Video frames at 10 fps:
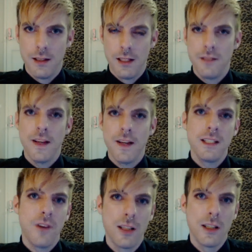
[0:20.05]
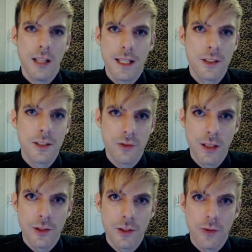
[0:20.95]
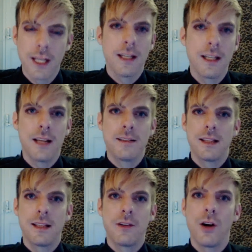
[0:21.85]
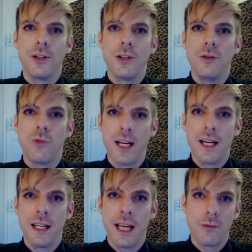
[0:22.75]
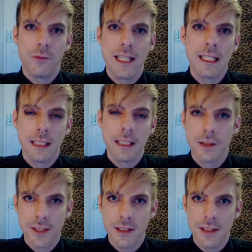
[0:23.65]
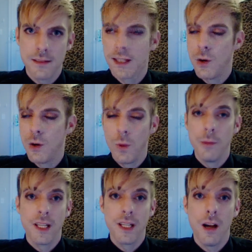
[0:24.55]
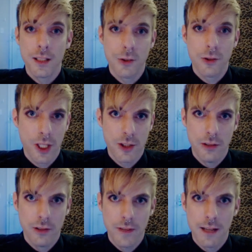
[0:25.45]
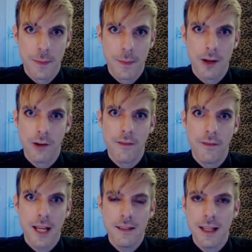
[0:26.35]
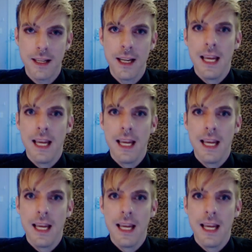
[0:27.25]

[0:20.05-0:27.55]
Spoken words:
Effective online instructors recognize that there are new writing and reading literacies that go well beyond the traditional 5-paragraph essay